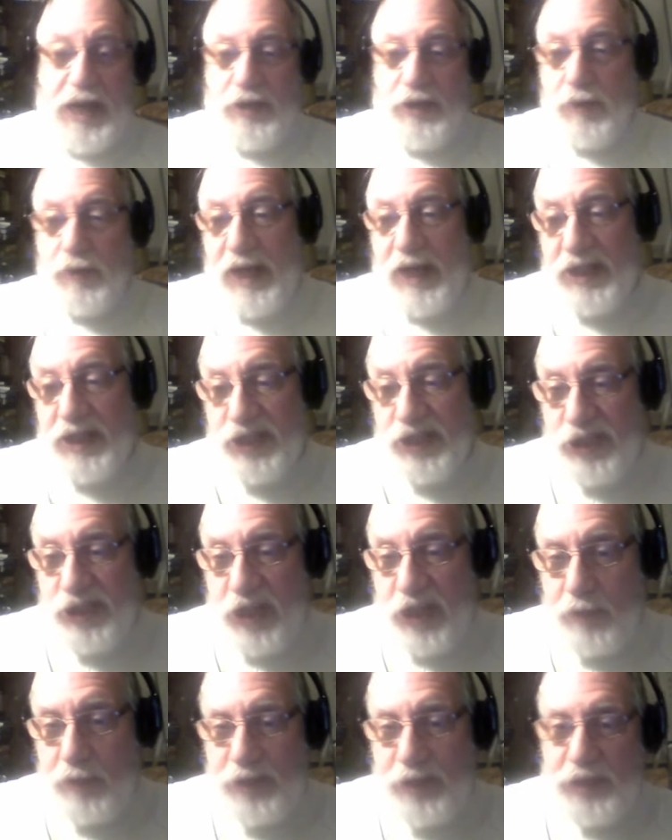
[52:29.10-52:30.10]
By the way,
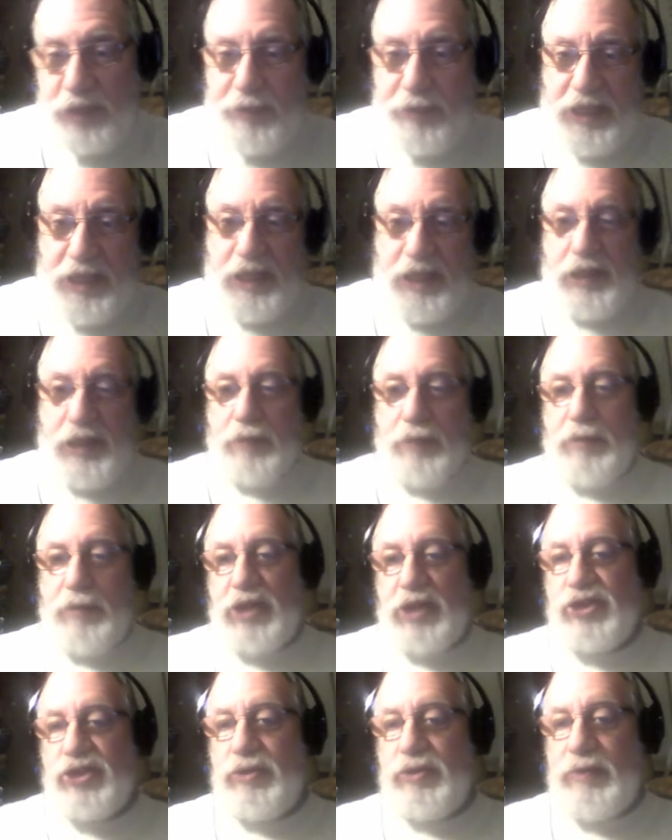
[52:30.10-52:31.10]
since I'll be speaking at the
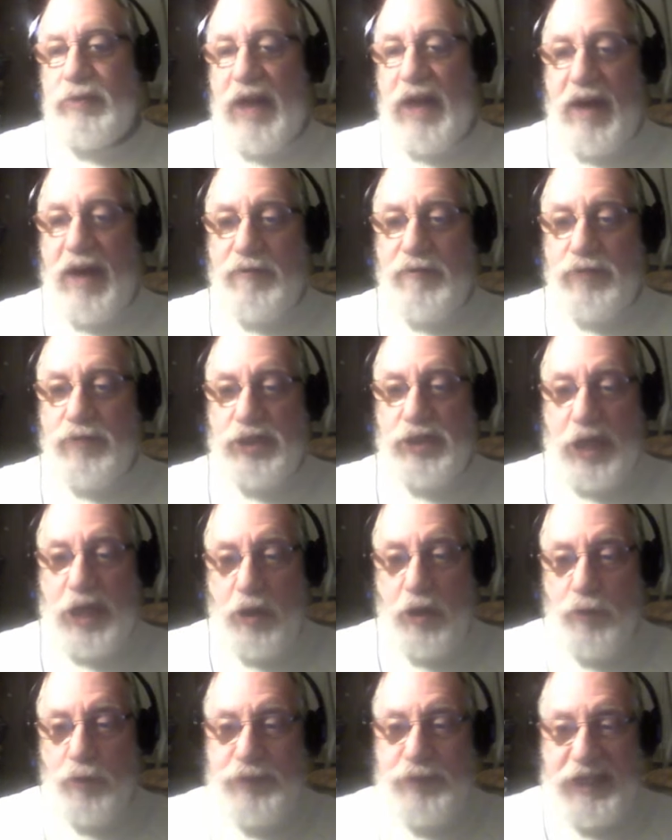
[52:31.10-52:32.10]
Muslim conference,
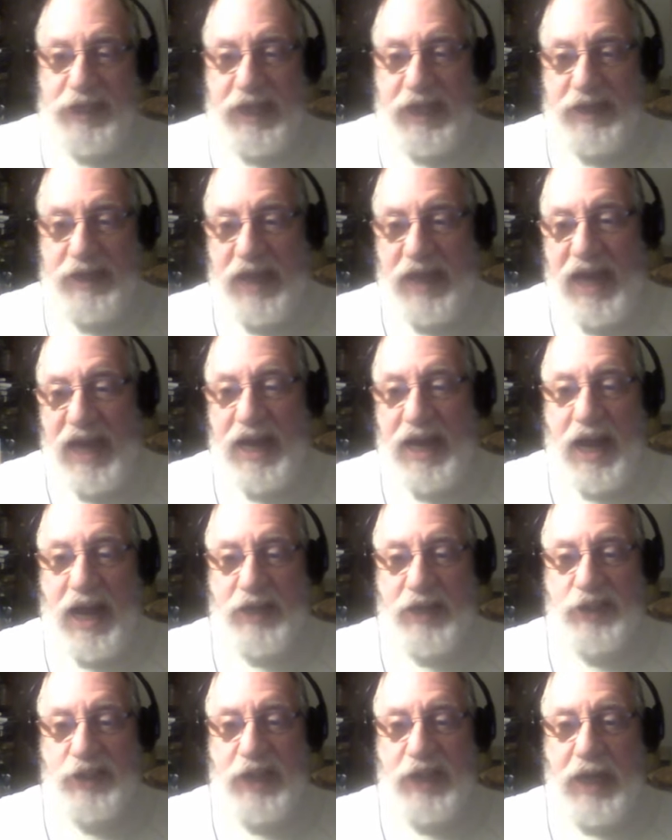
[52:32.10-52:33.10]
I hope to get that
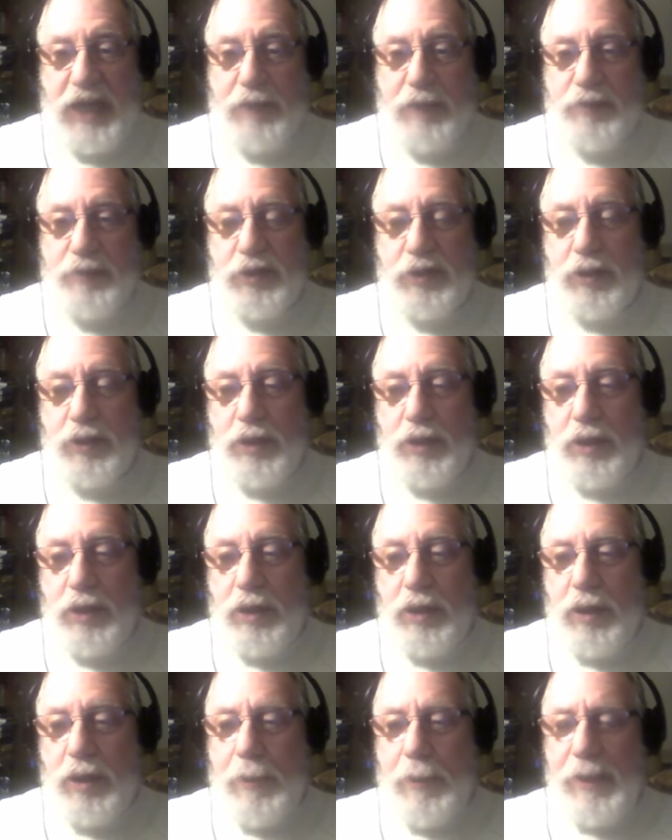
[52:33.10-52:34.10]
on tape.
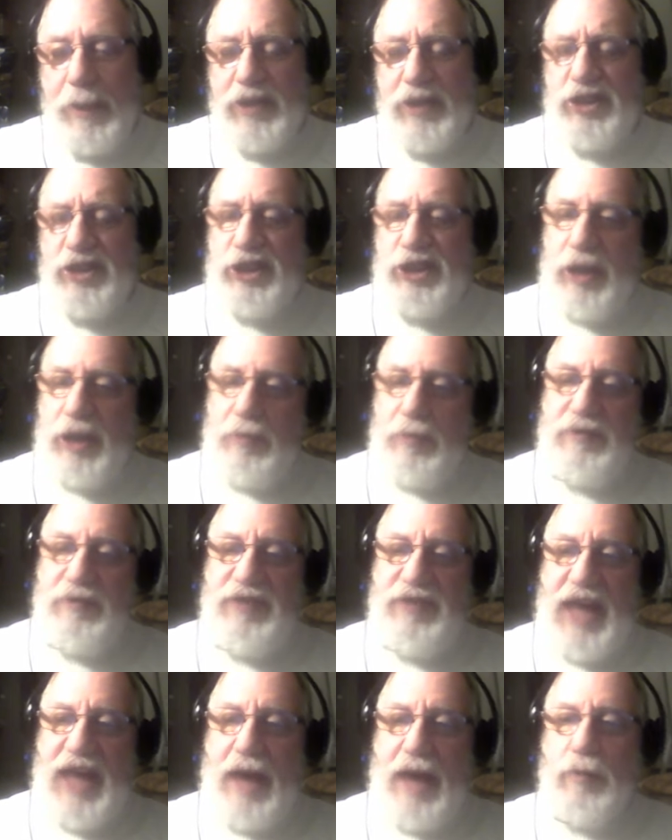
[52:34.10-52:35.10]
Some
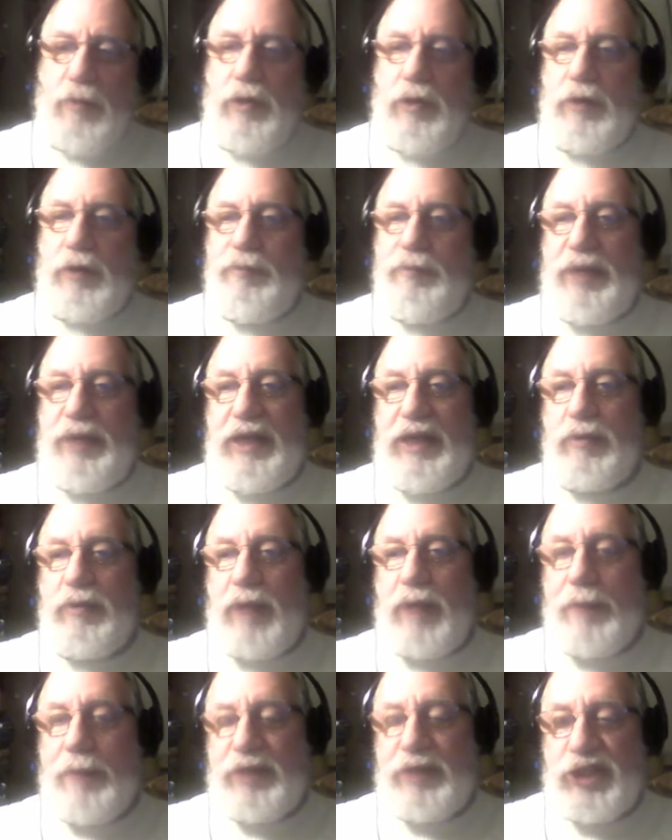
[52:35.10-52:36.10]
of that will be
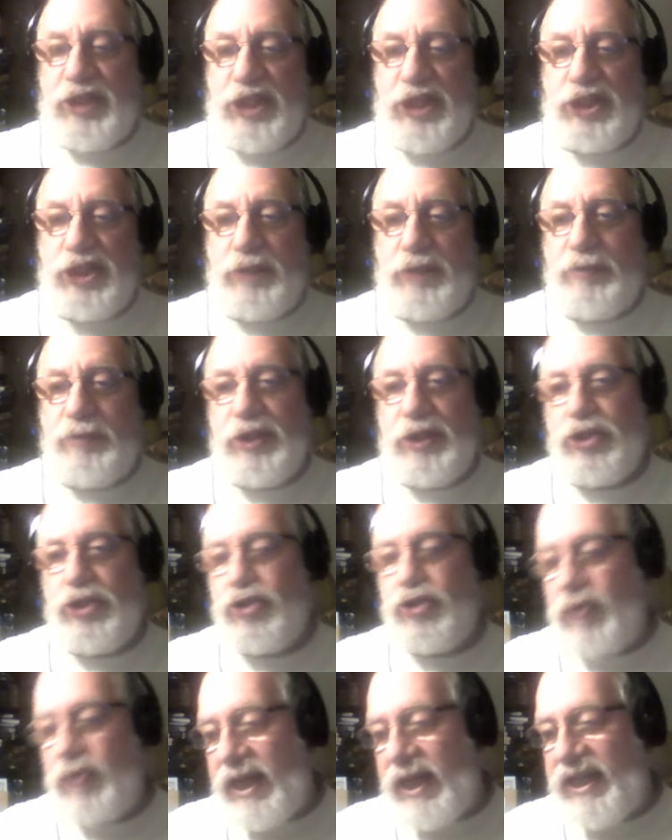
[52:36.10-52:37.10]
repetition, but the
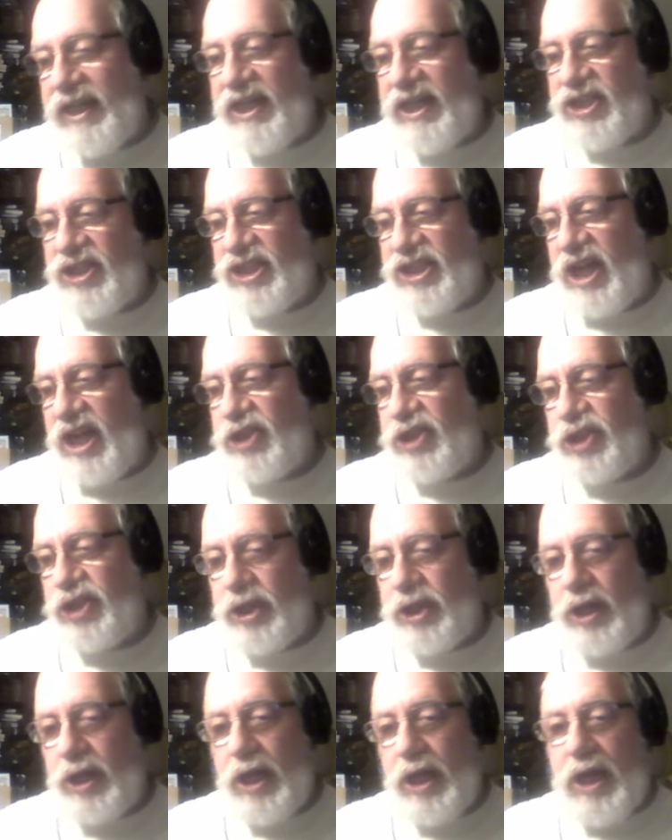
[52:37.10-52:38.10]
training
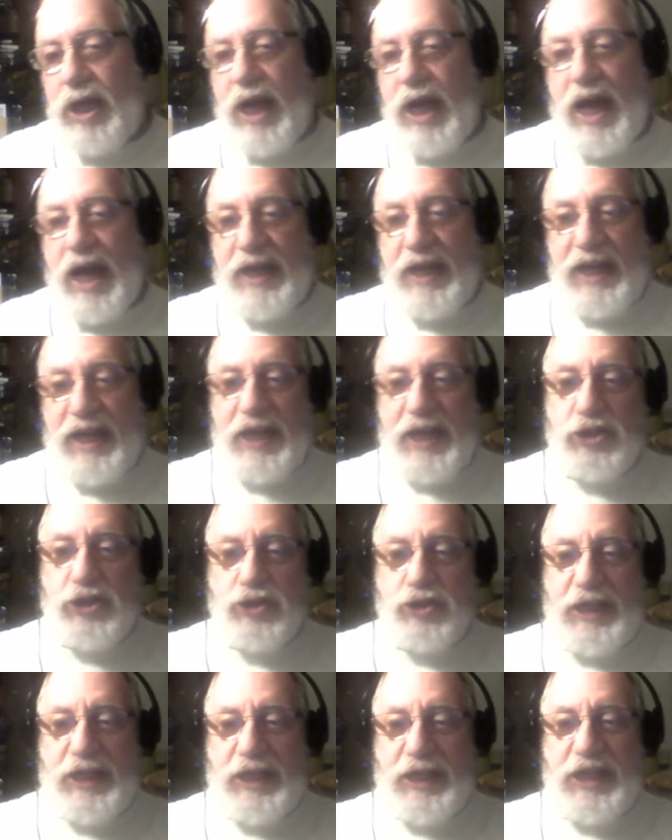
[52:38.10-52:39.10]
session on
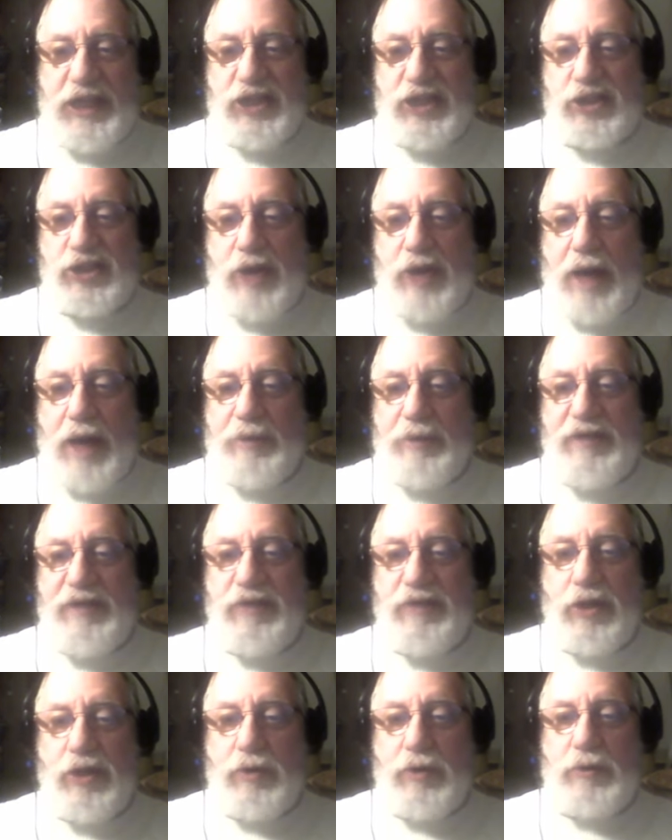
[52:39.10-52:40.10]
answering Islam,
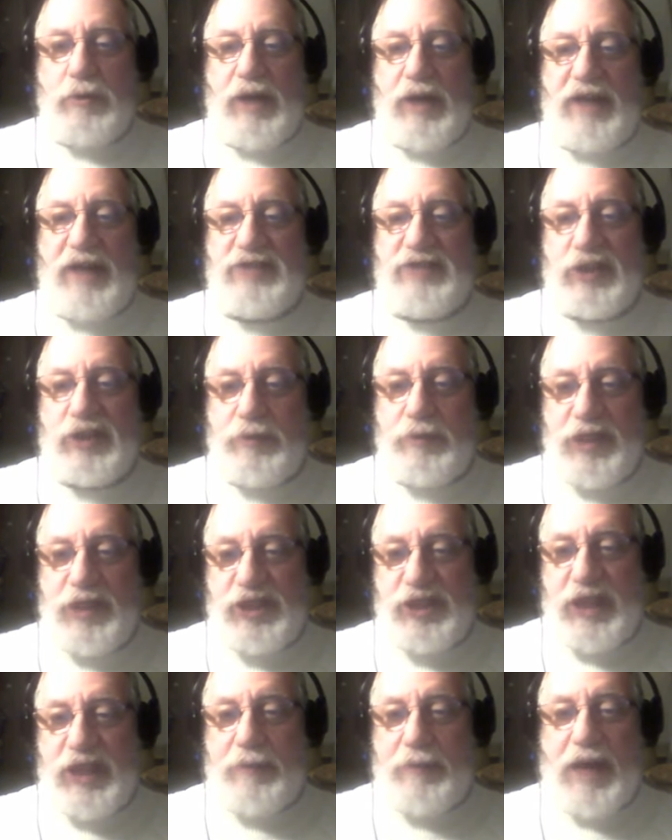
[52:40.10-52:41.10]
even though it will have some of
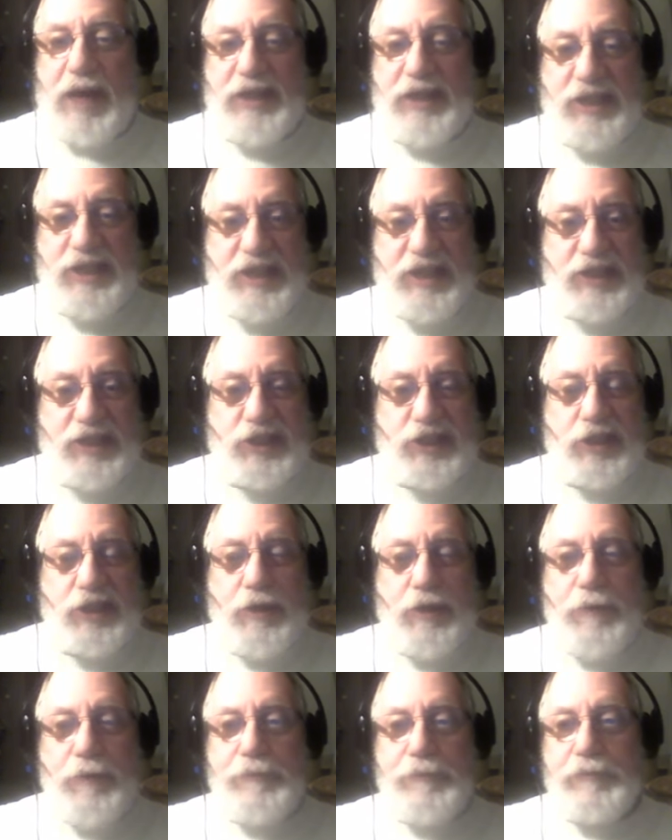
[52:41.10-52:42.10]
the same ideas
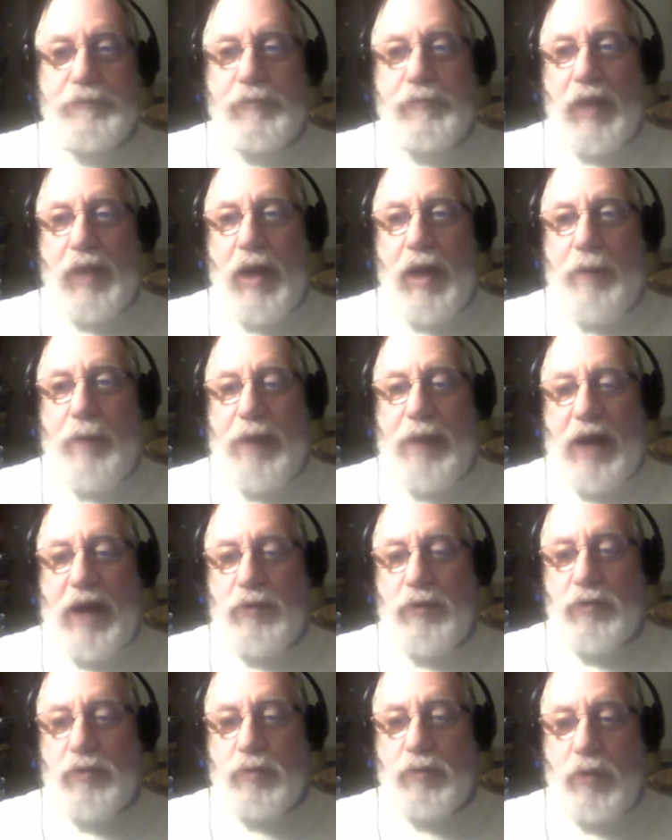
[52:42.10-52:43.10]

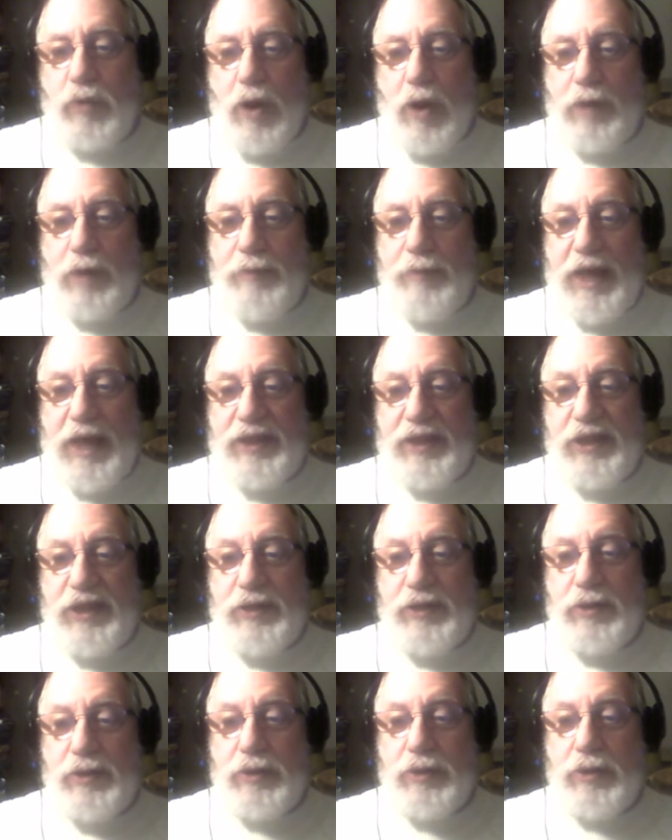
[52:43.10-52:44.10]
about wrong
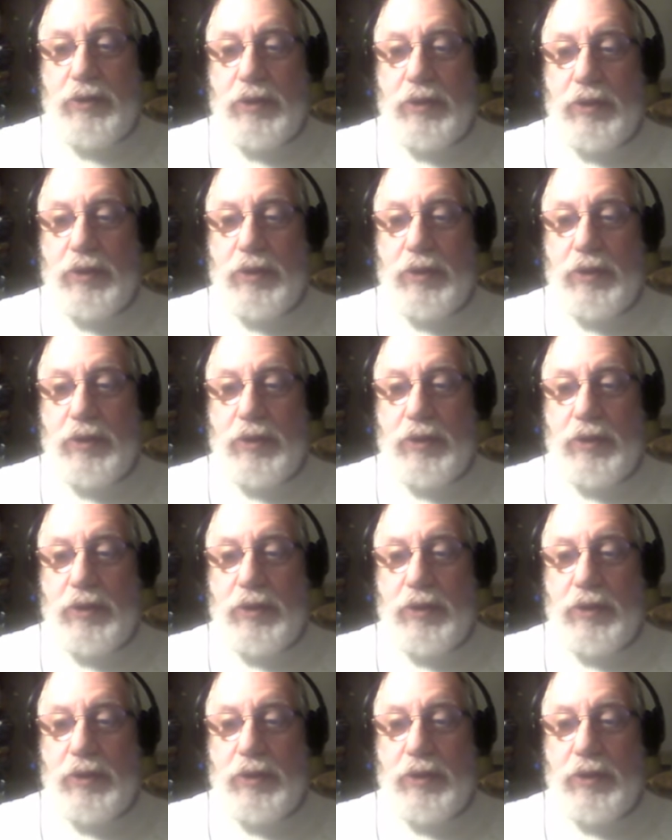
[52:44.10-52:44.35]
method,